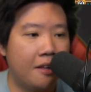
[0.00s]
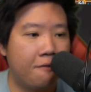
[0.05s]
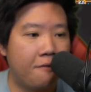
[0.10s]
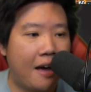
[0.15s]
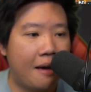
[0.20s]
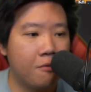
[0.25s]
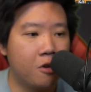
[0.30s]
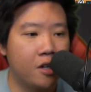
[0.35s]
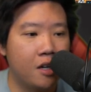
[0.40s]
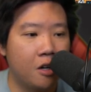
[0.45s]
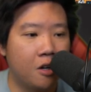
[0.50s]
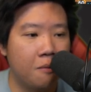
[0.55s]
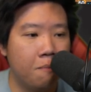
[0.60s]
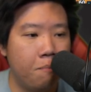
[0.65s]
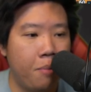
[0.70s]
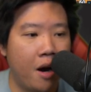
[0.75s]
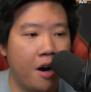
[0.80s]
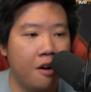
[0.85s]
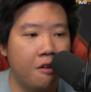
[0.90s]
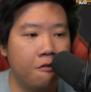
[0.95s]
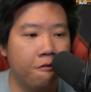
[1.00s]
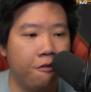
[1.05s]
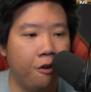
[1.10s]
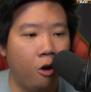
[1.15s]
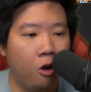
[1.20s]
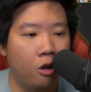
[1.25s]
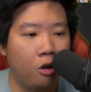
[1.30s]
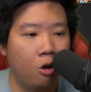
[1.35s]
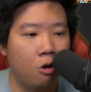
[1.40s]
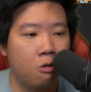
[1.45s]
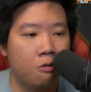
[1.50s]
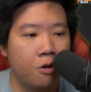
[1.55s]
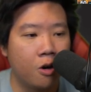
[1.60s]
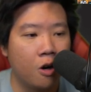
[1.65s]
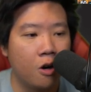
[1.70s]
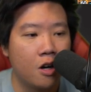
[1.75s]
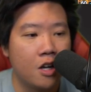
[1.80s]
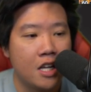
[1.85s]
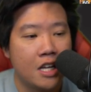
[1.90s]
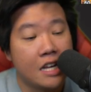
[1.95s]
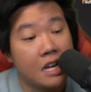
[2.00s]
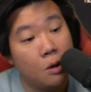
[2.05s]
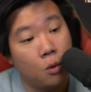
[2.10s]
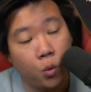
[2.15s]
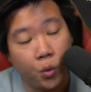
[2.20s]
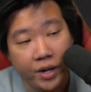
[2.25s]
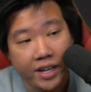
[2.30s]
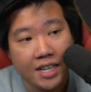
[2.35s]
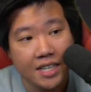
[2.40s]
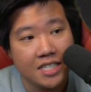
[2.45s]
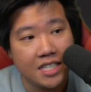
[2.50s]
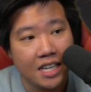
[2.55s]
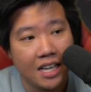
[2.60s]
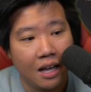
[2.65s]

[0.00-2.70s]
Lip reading: if I'm going to compare it Vol over Reed,